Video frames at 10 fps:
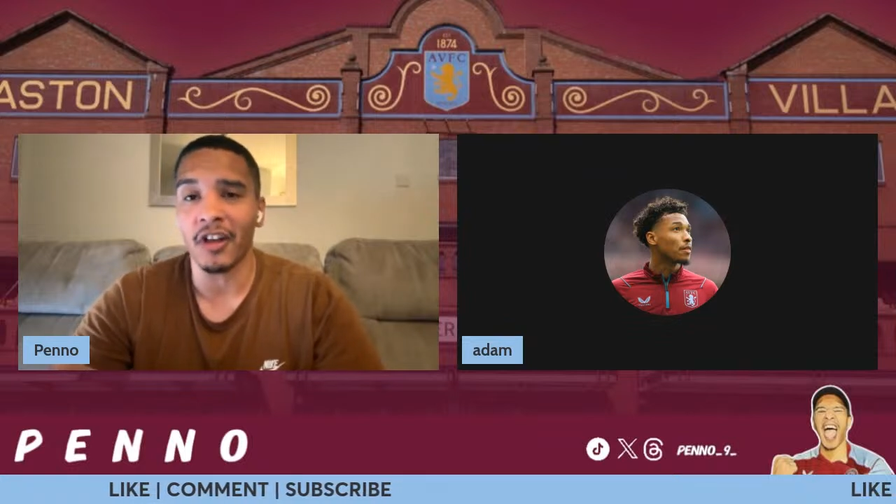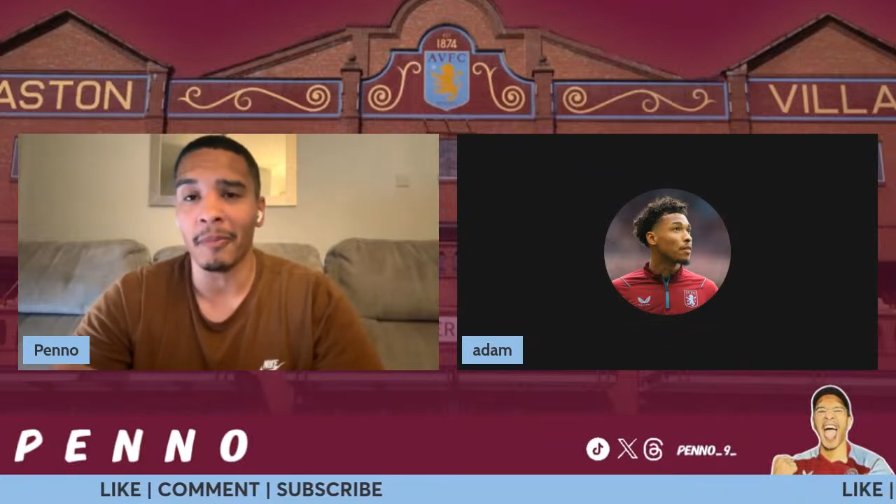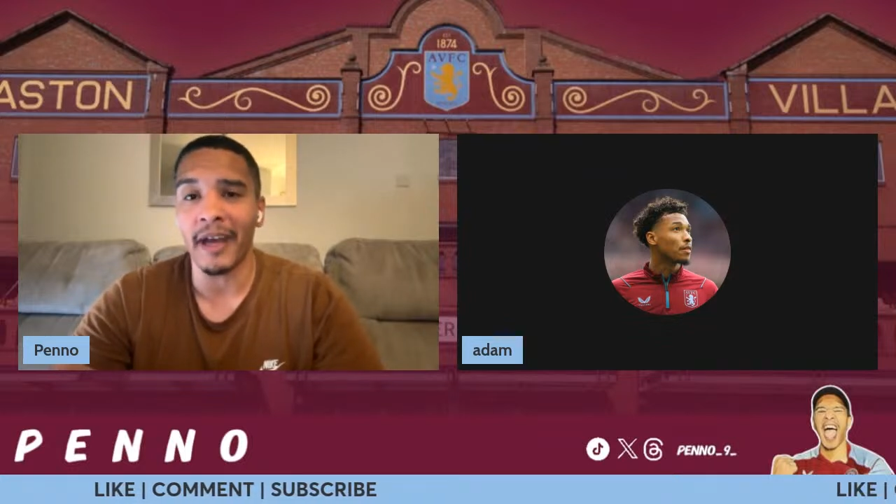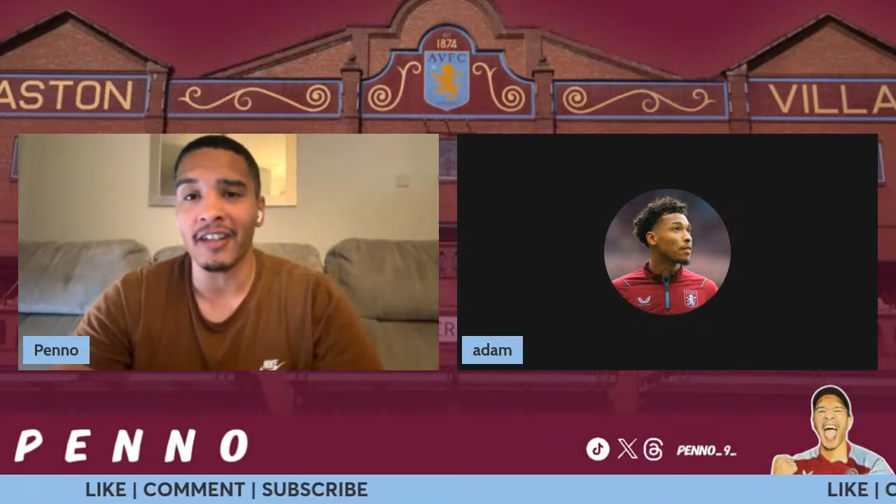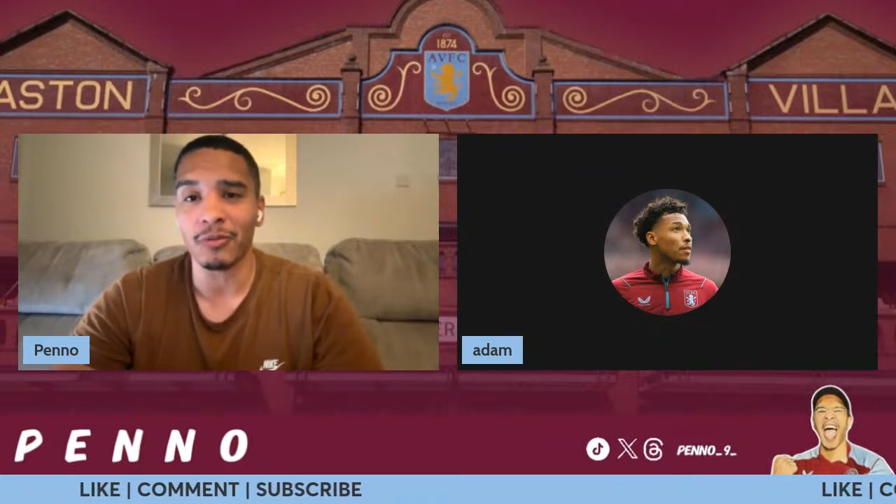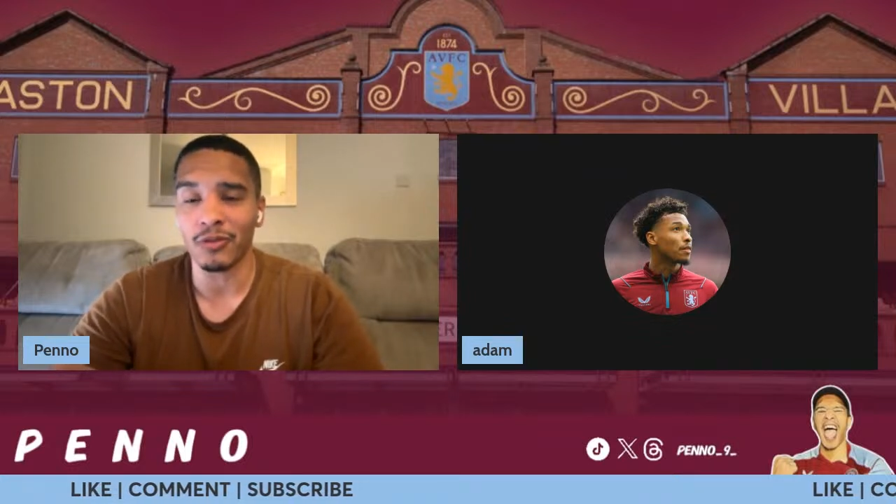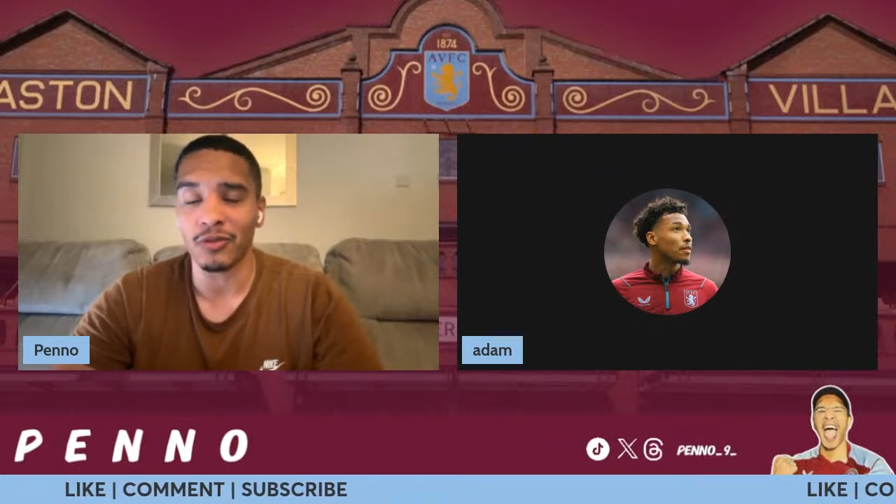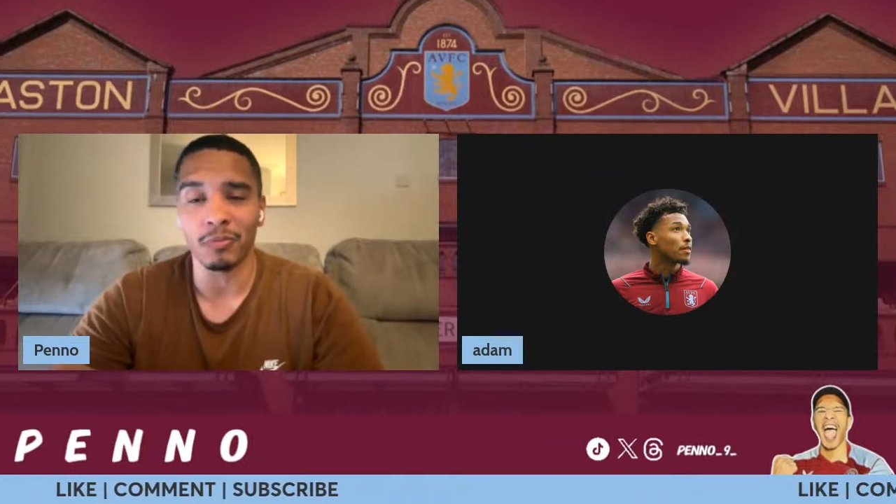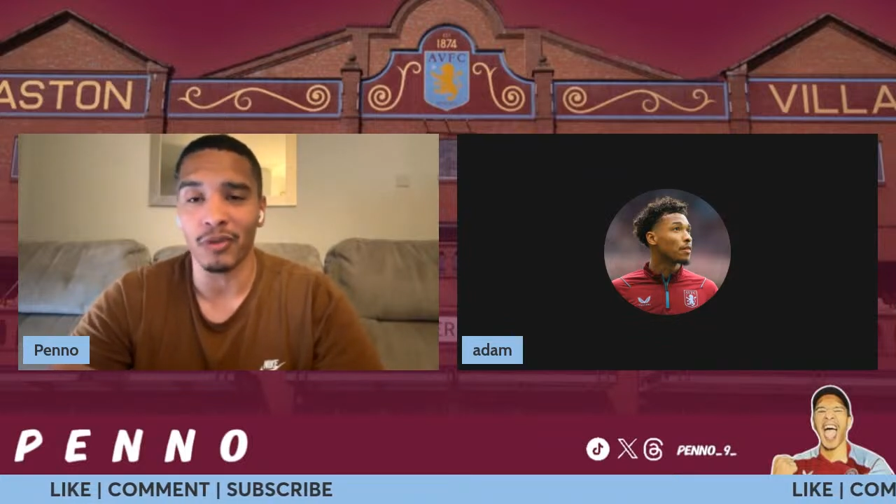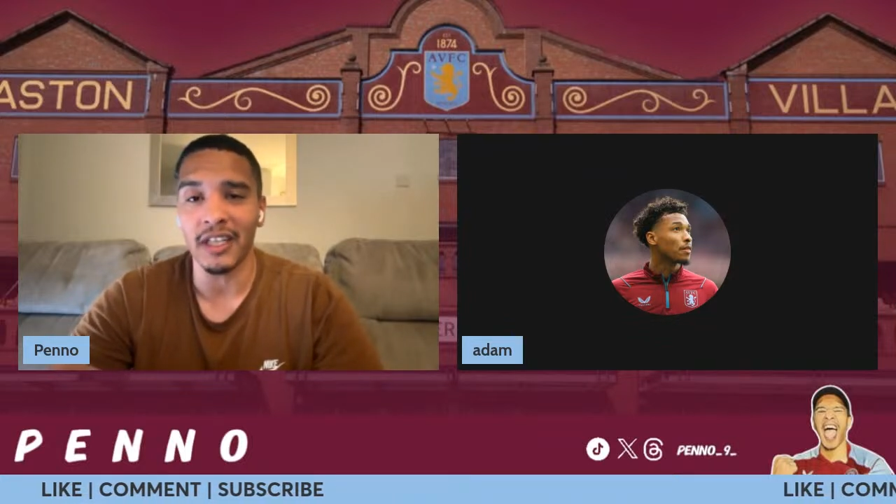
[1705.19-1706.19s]
time pass, which
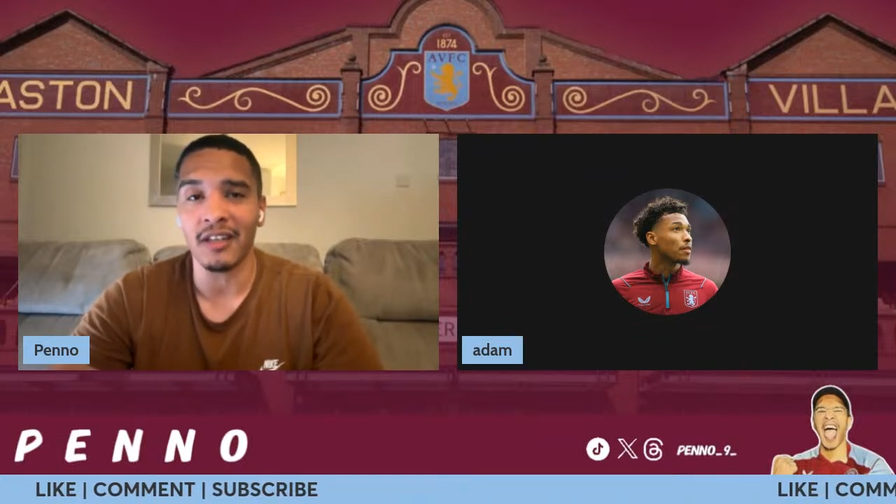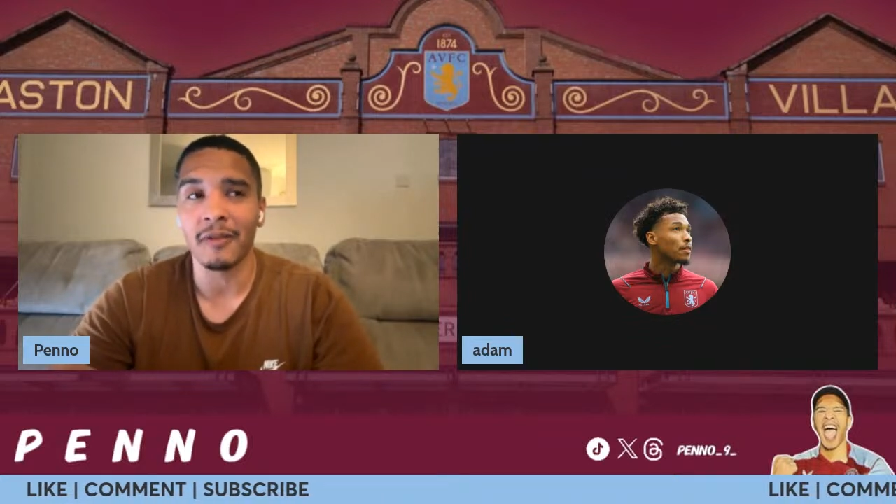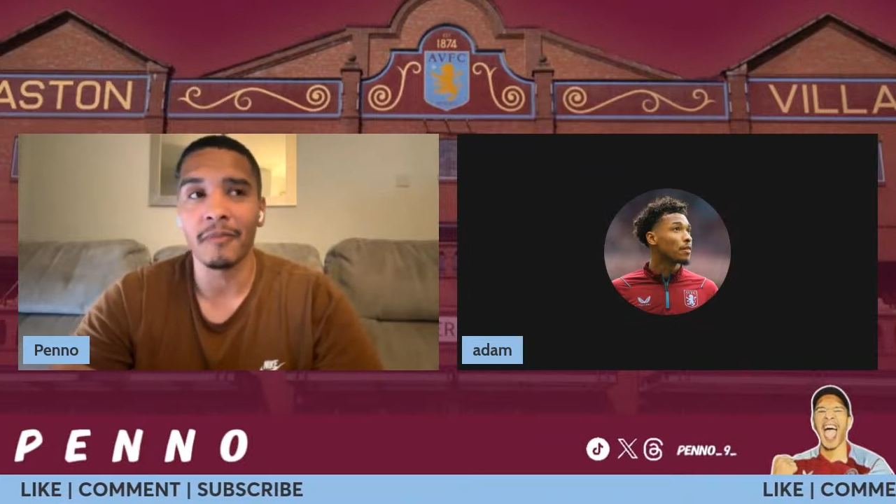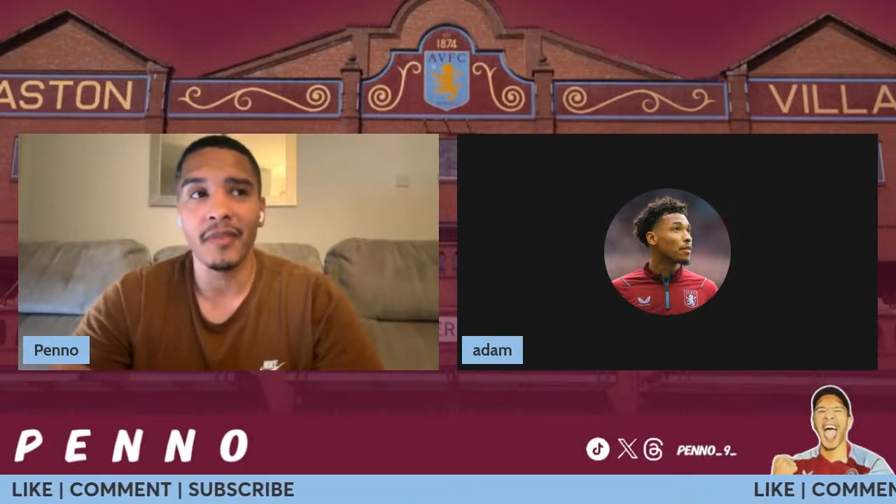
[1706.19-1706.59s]
was brilliant.